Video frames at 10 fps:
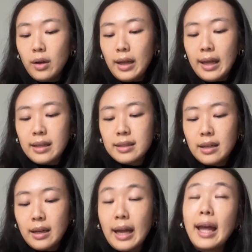and
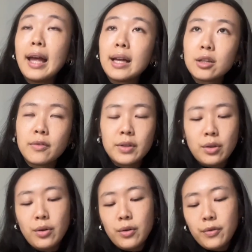ahead of the
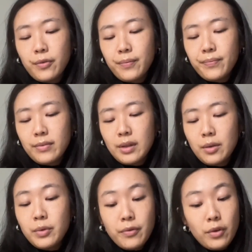curve
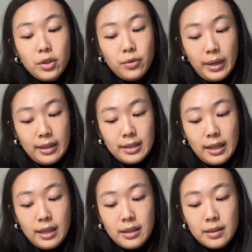refer to it,
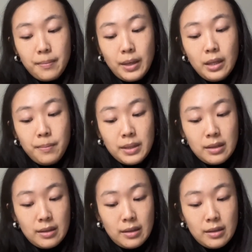and many
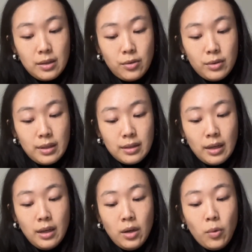businesses use it
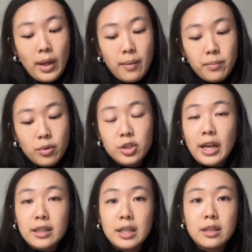when
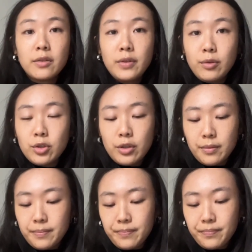projecting the future.
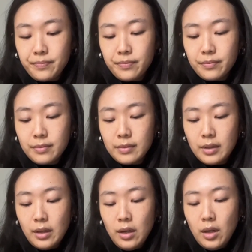
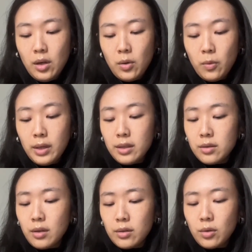What is
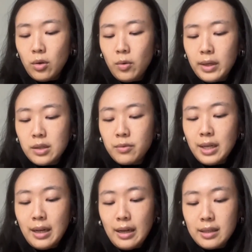not always
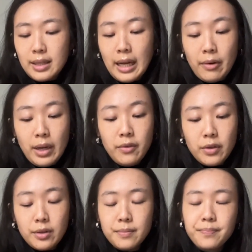realized, however,